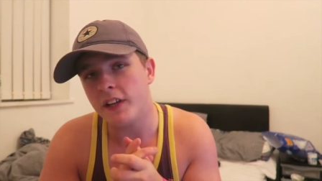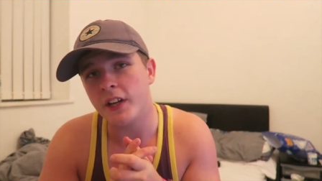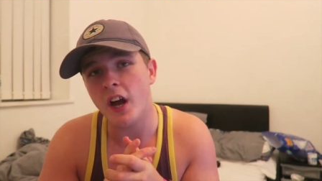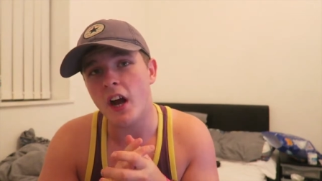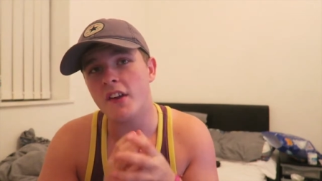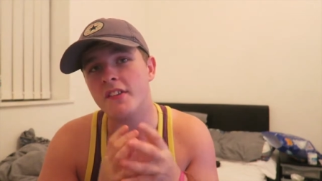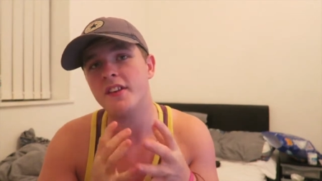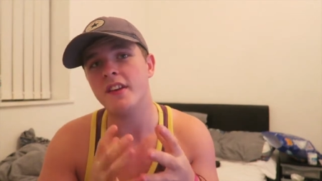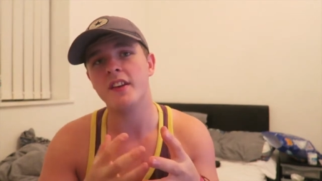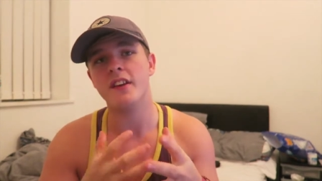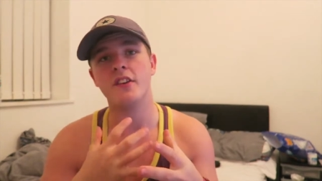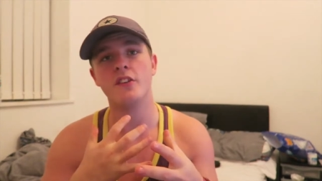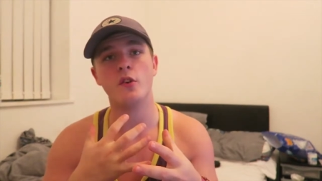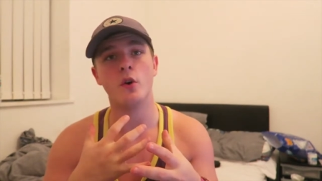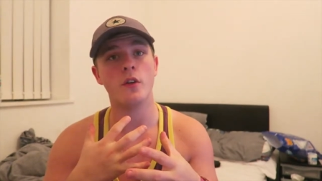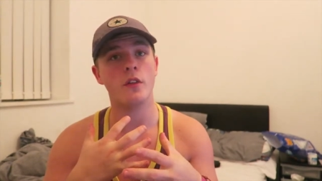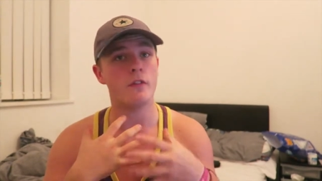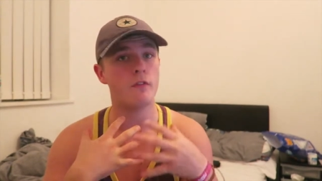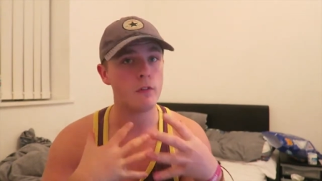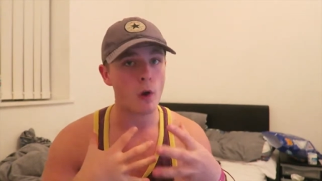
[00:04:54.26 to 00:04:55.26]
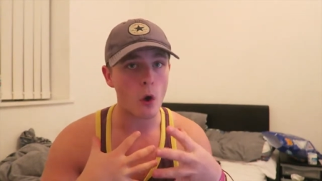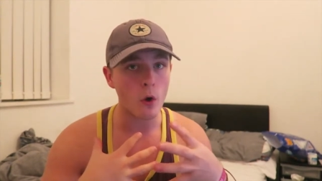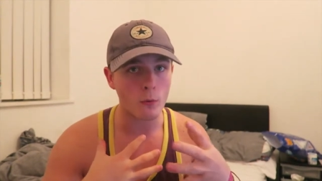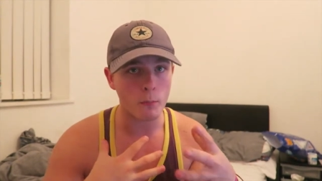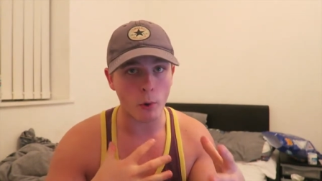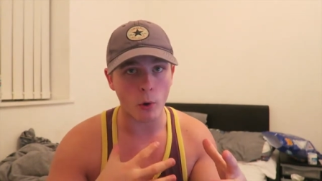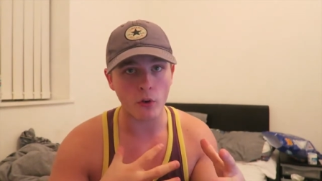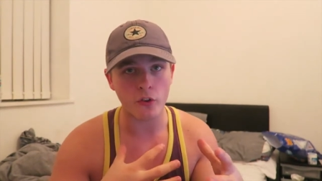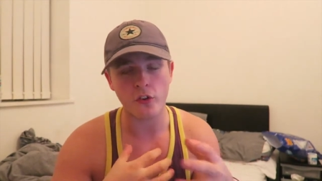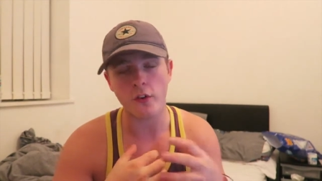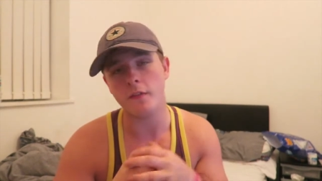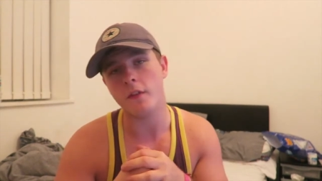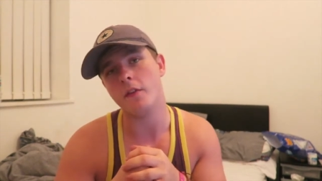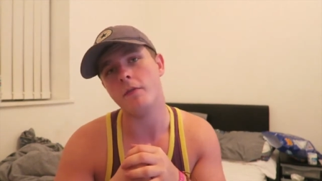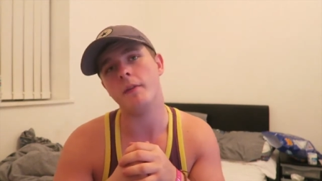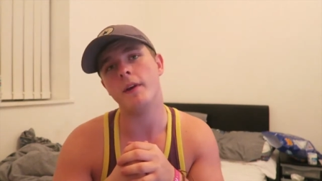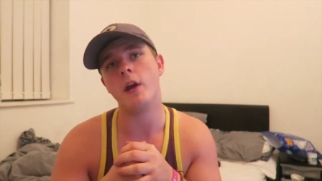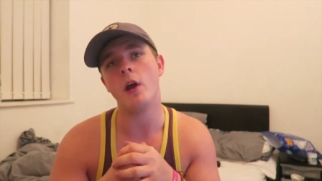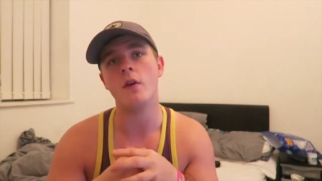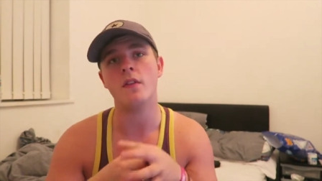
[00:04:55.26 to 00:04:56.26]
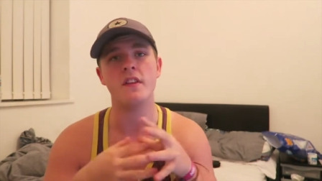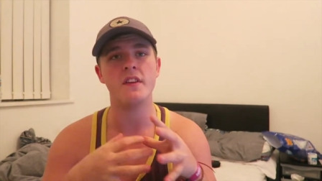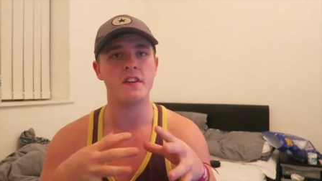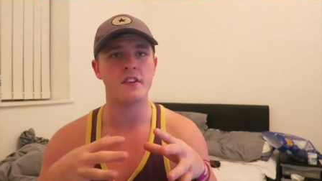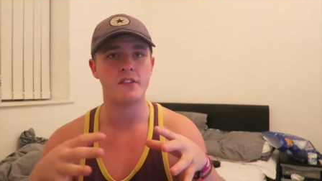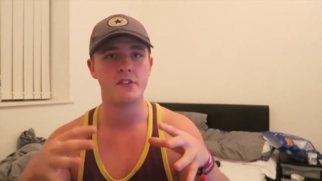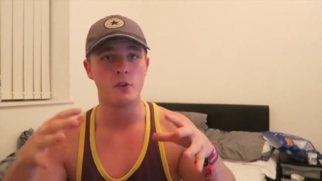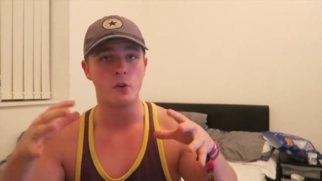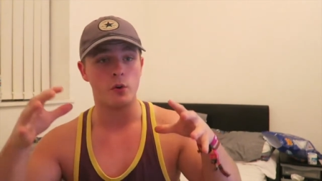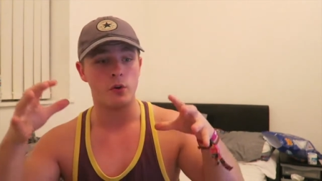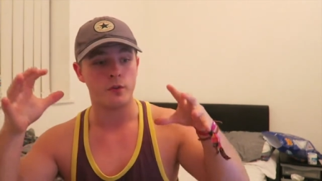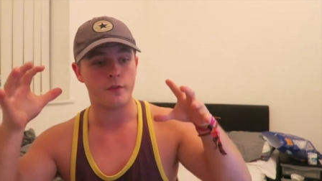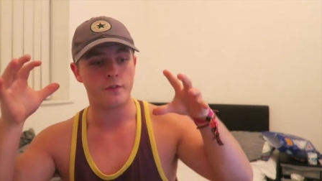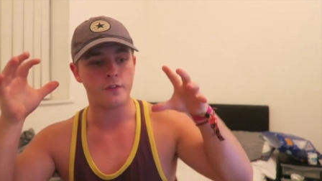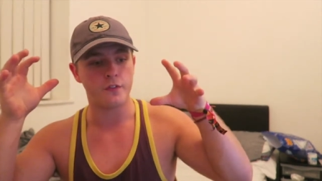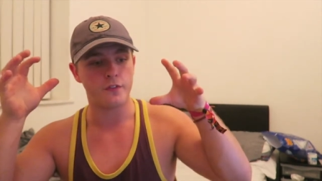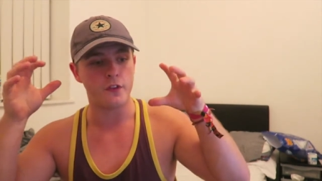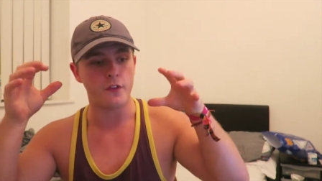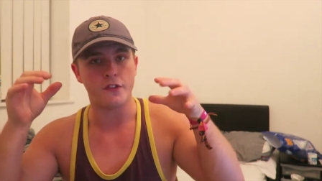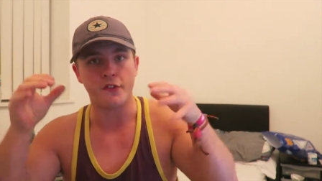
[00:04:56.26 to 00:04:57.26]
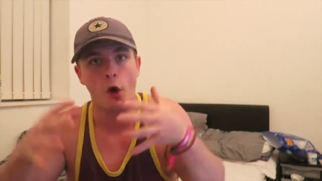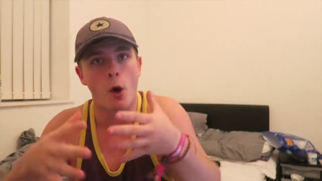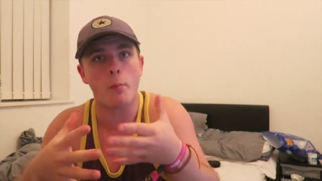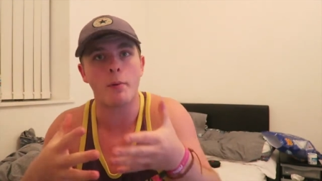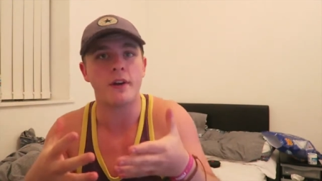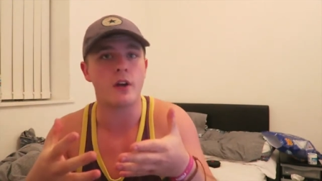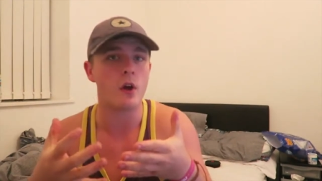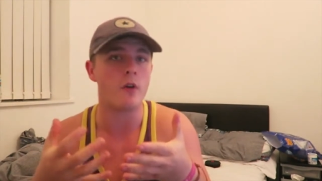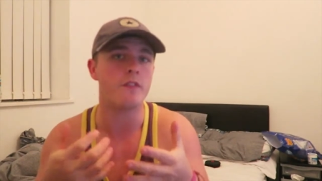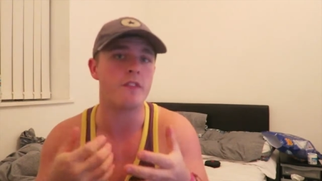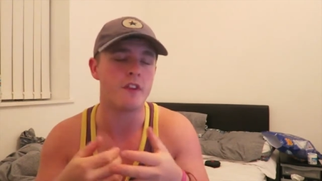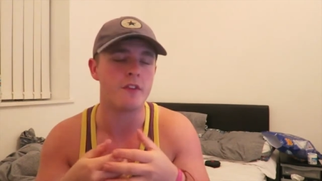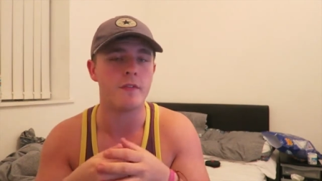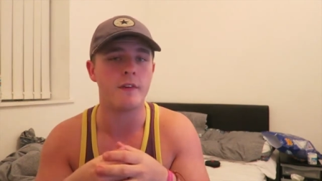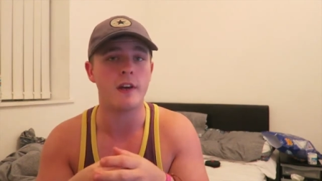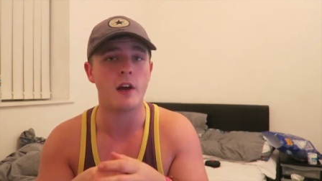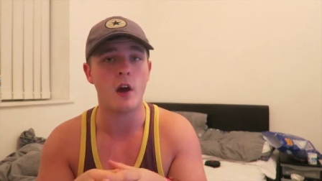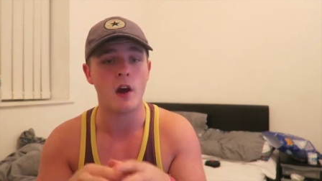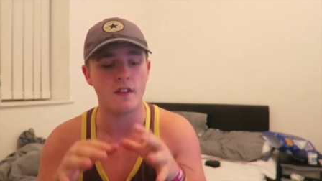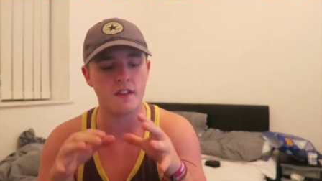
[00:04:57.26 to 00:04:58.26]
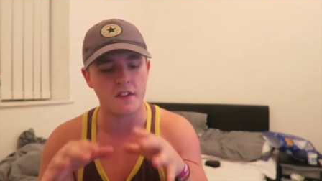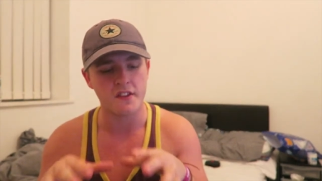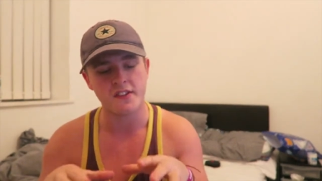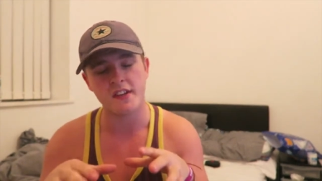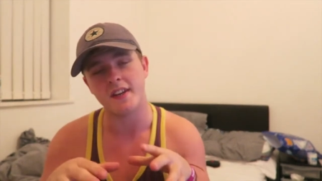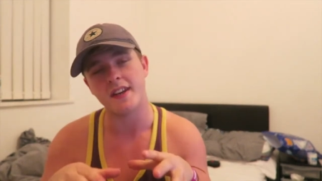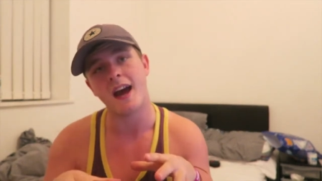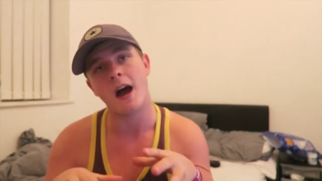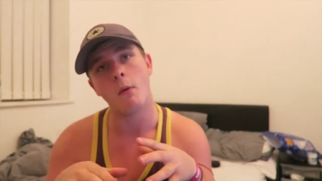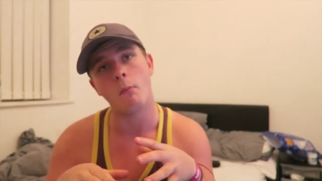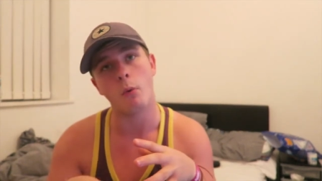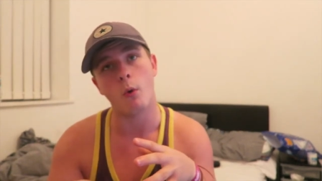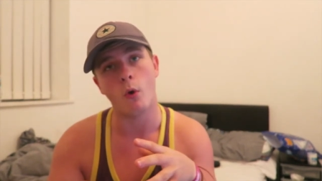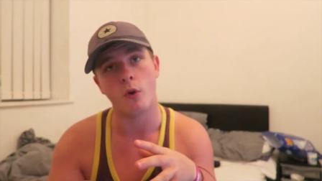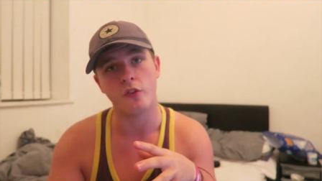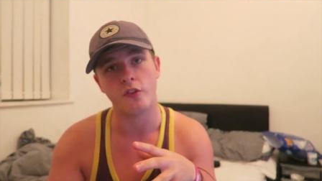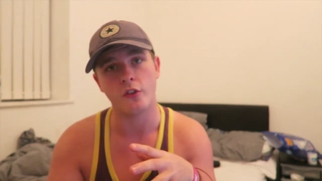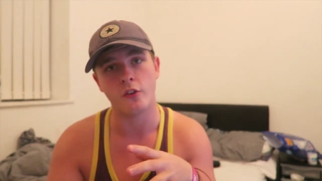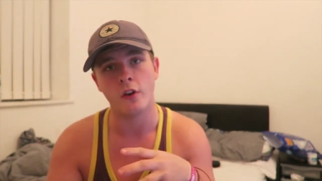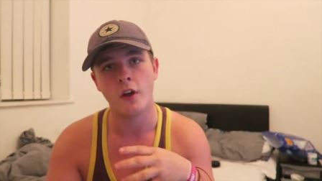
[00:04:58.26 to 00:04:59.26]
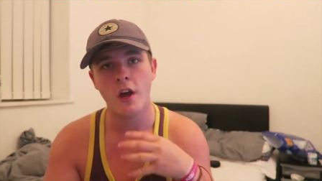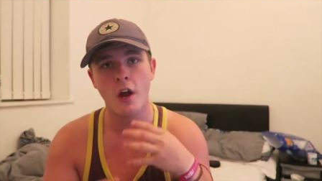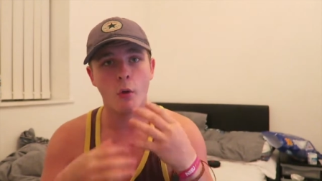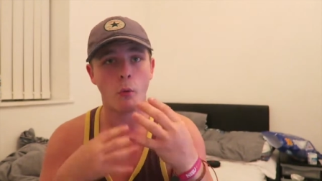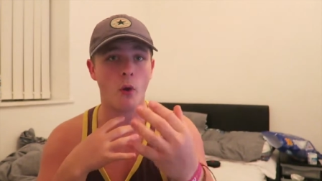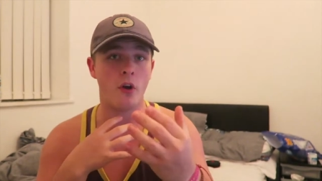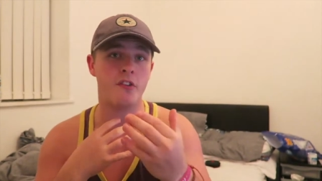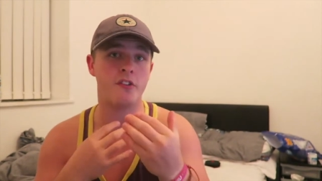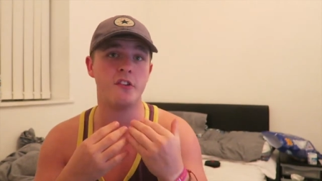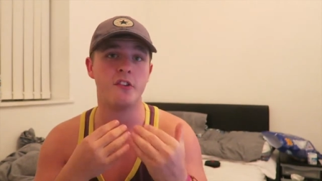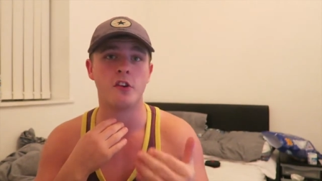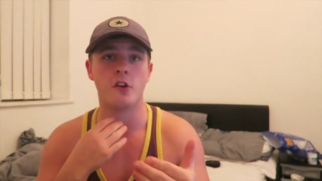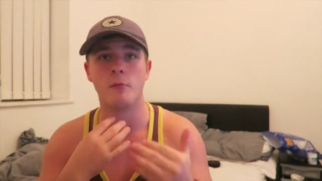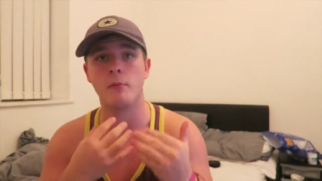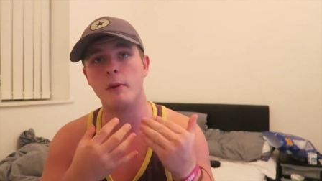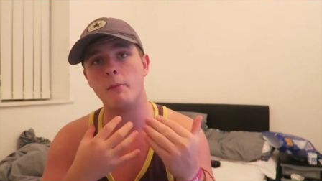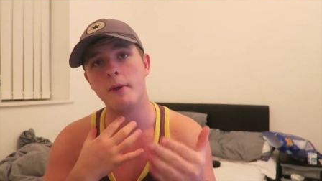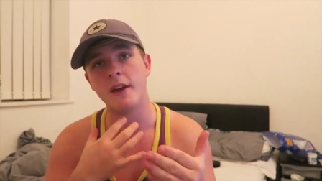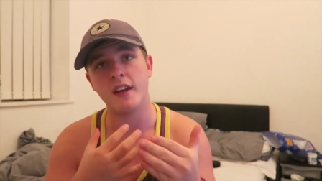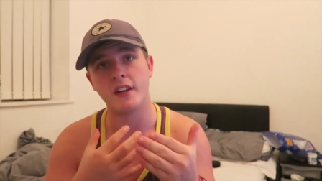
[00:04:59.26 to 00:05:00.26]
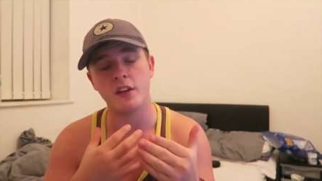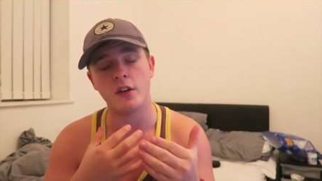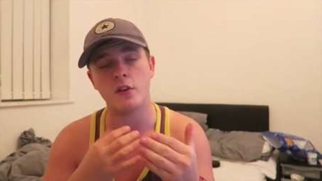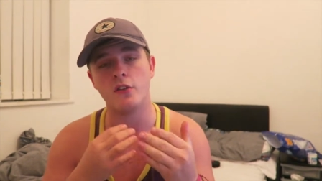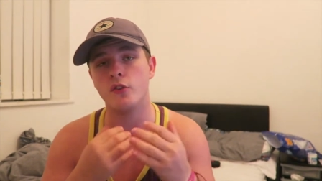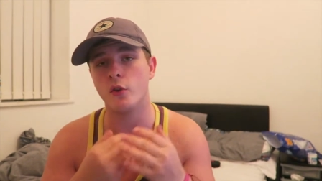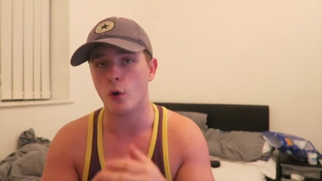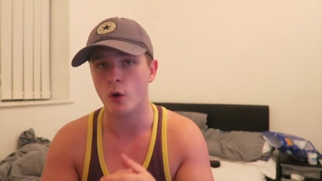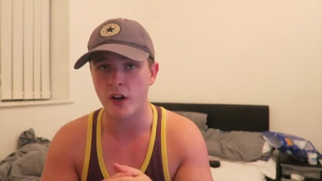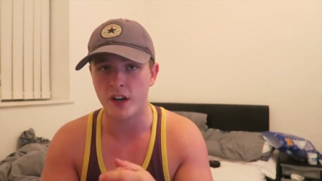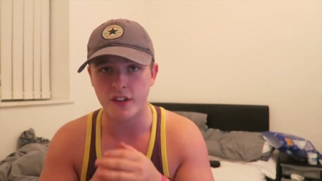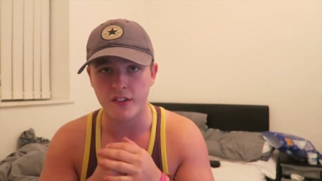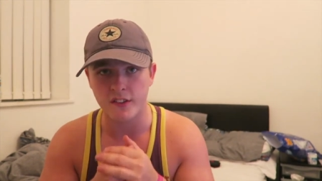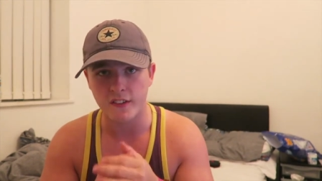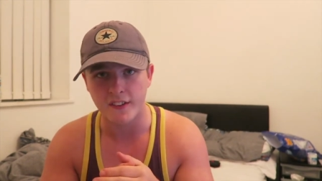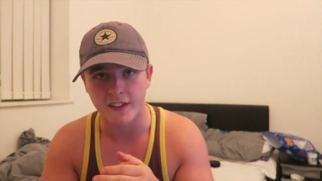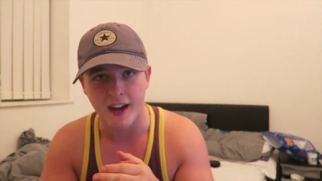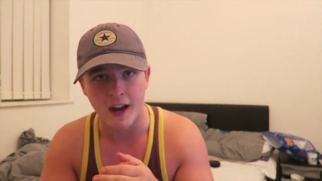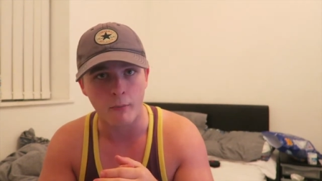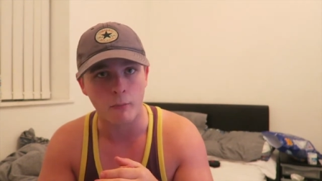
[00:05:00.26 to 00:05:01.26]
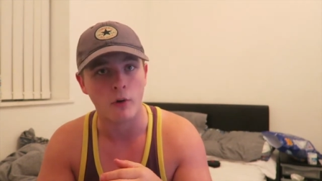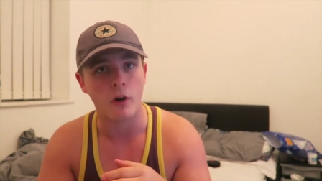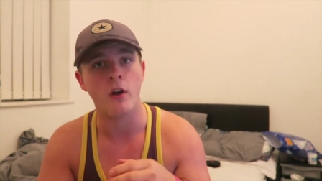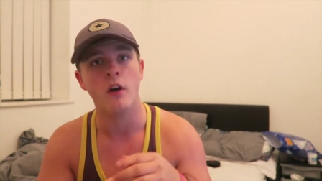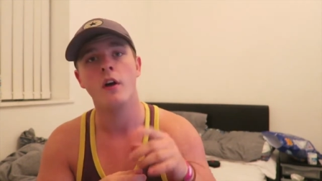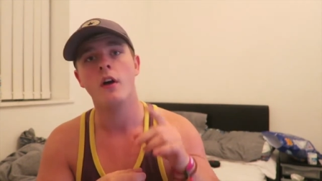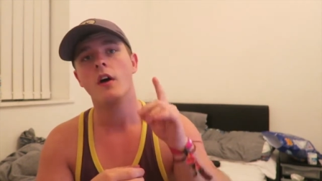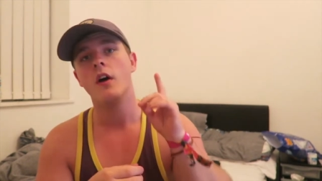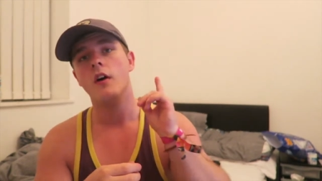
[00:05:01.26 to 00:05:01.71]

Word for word: hopefully you guys did enjoy the vlog portion of this video. This is sort of the topic of this video and the sit down portion where it's just going to be me and you talking to the camera.